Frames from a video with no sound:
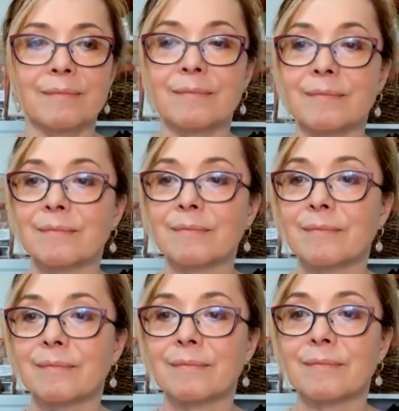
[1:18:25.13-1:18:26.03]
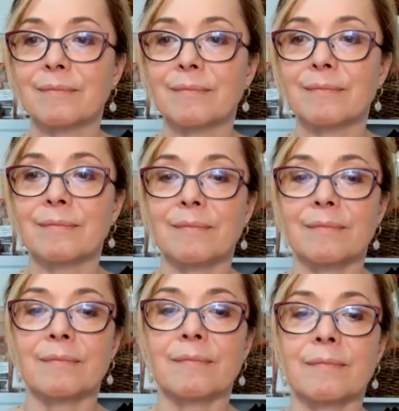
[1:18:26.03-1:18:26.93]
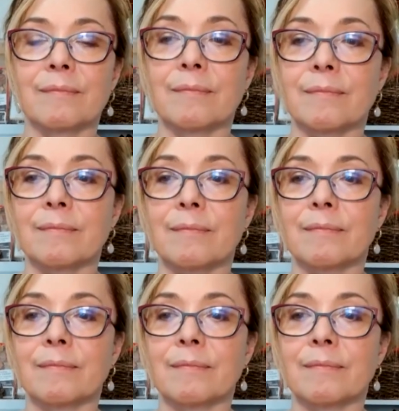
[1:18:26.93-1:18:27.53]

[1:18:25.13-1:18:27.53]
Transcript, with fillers: when I want to engage someone else